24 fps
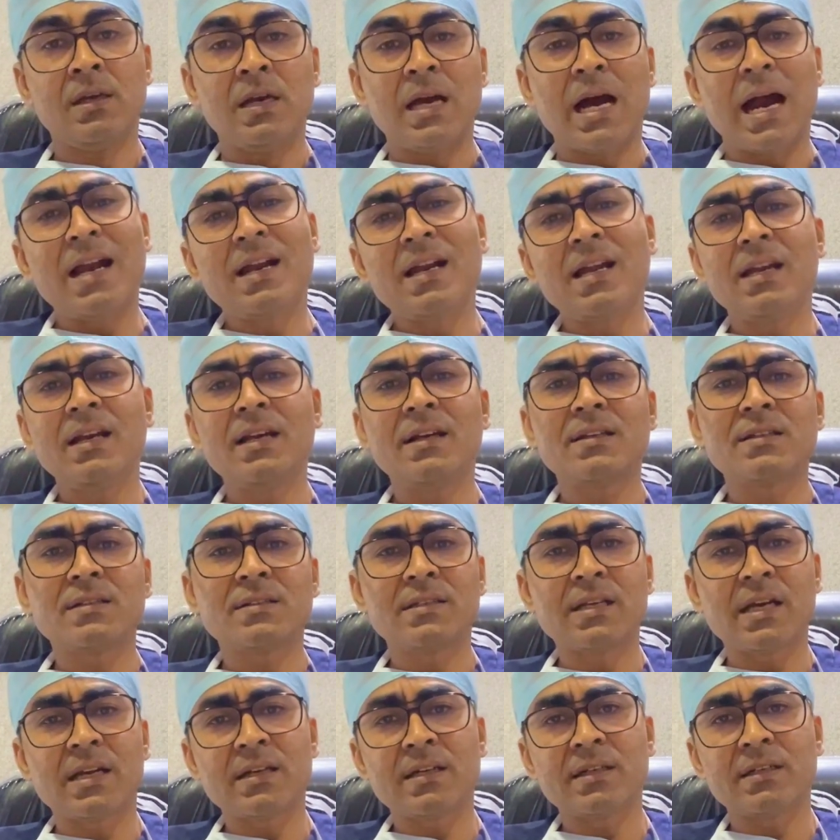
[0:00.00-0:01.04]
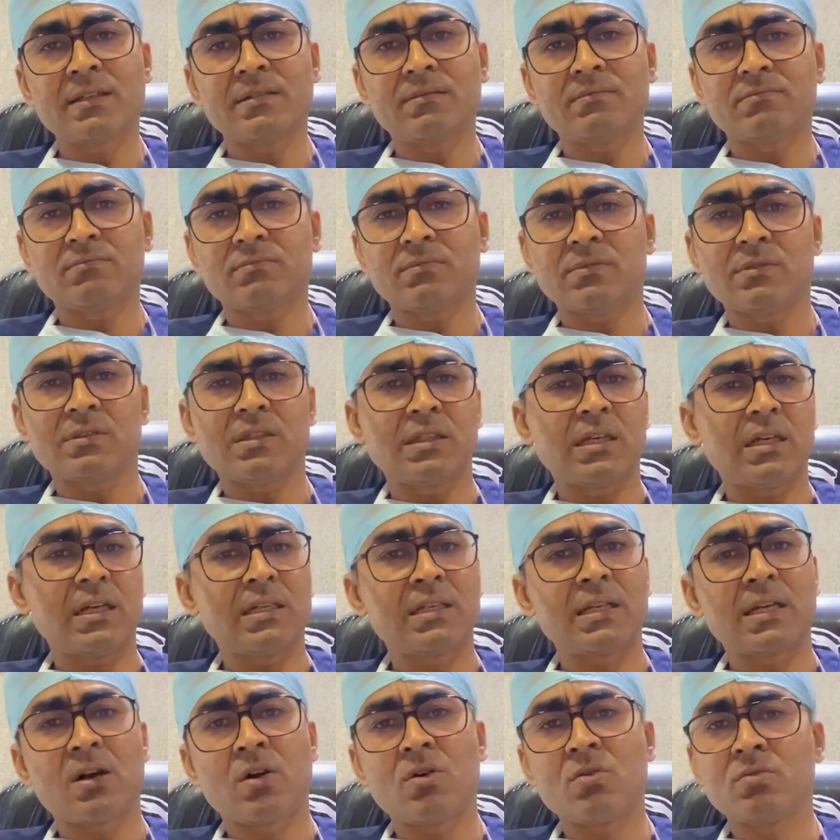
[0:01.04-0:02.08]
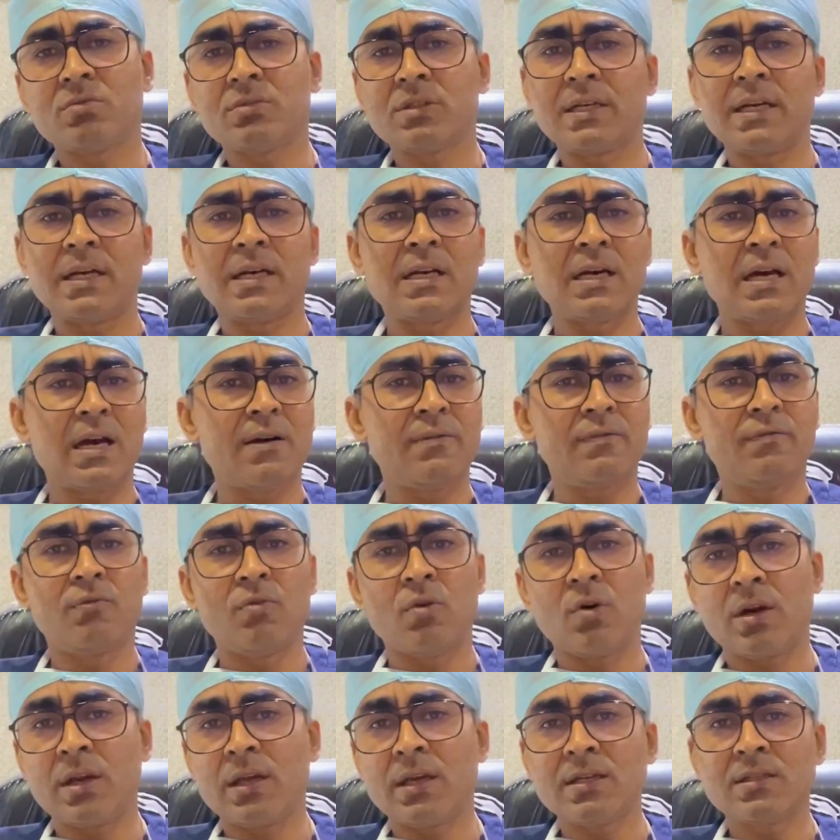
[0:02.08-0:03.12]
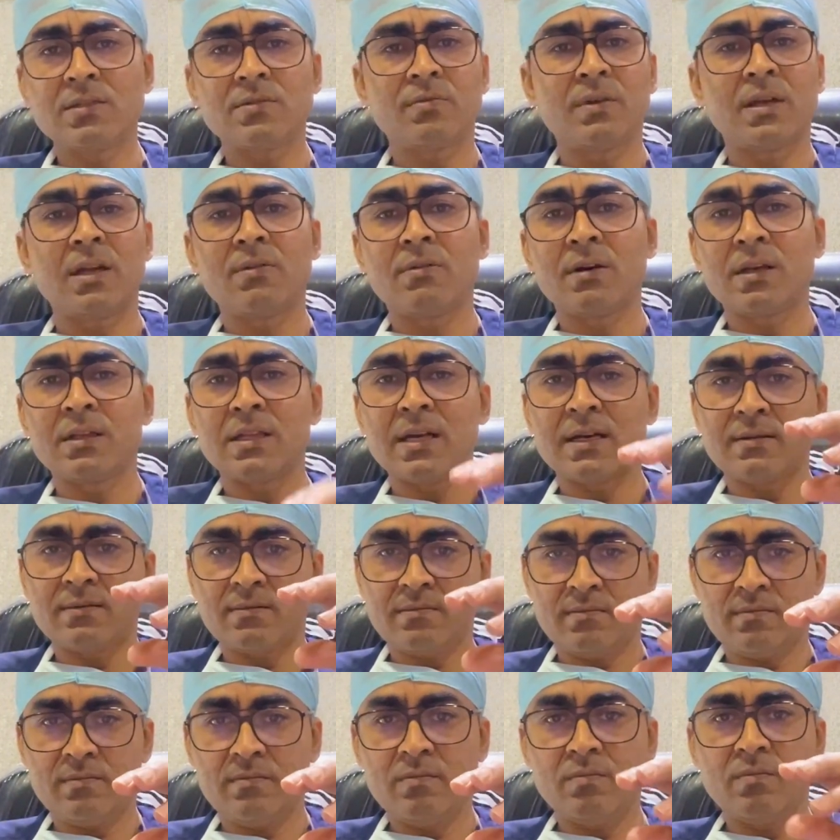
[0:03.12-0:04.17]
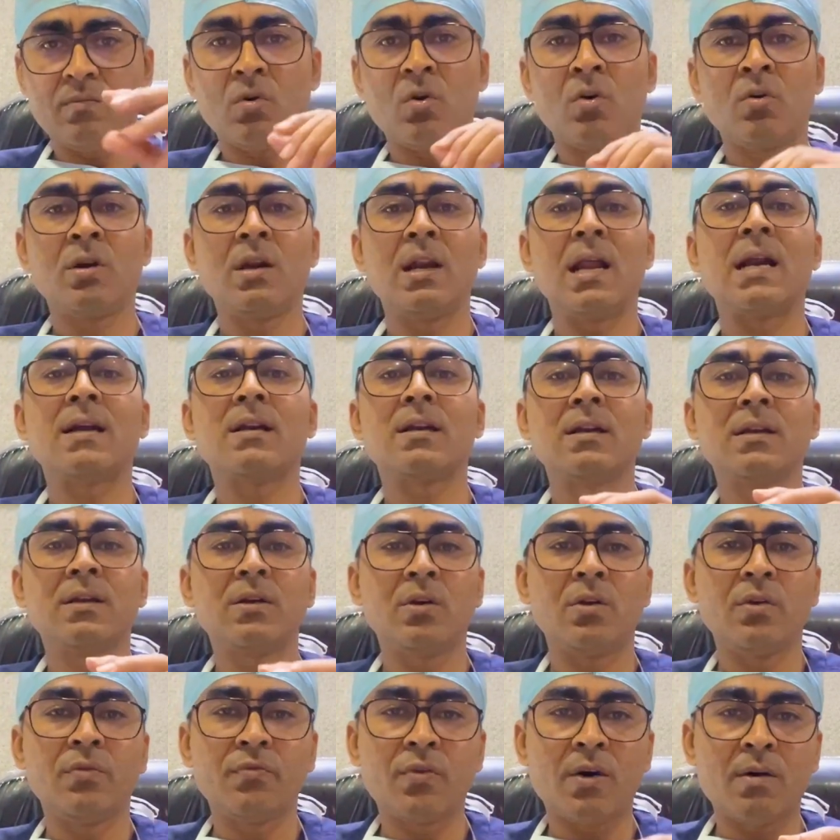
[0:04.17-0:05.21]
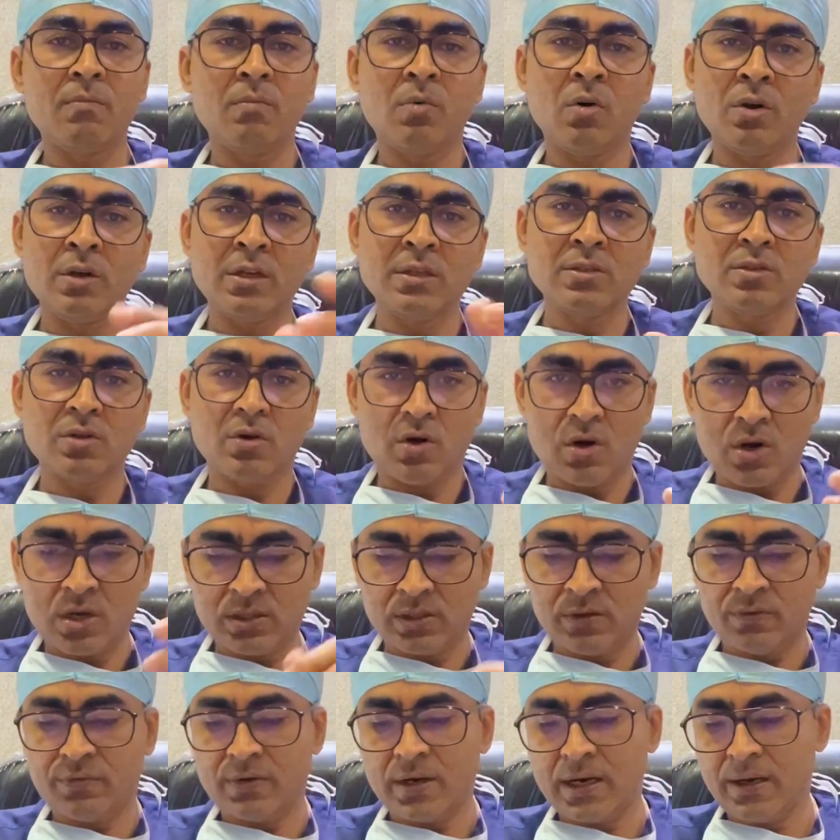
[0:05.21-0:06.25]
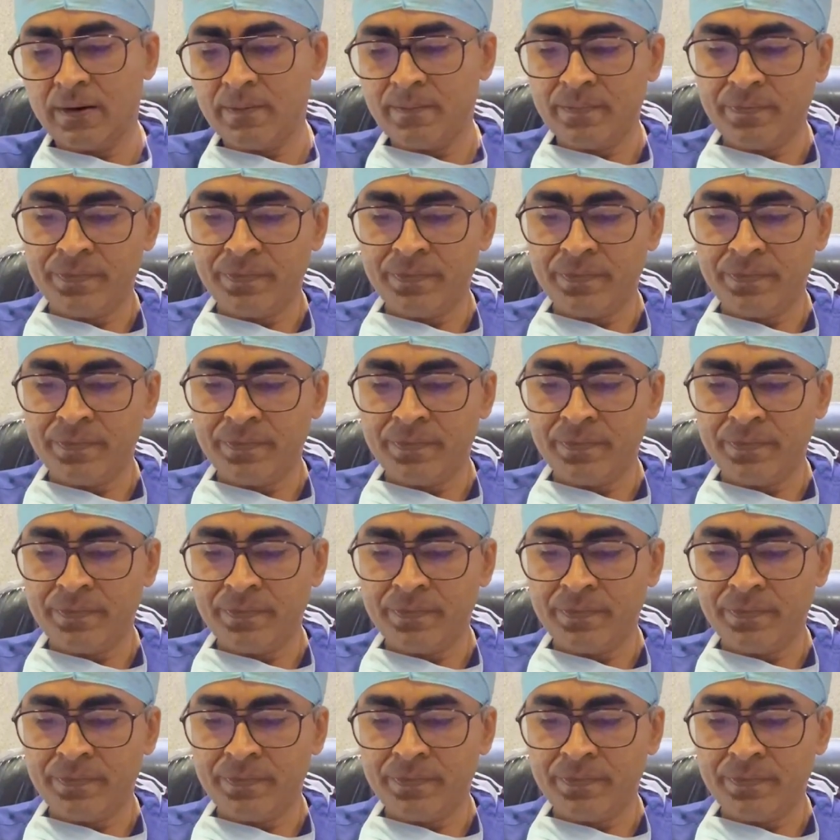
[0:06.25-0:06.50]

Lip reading: Ideally, it is done at around 3.5-4 years, whenever that bone, lateral cuneiform bone, is ossified.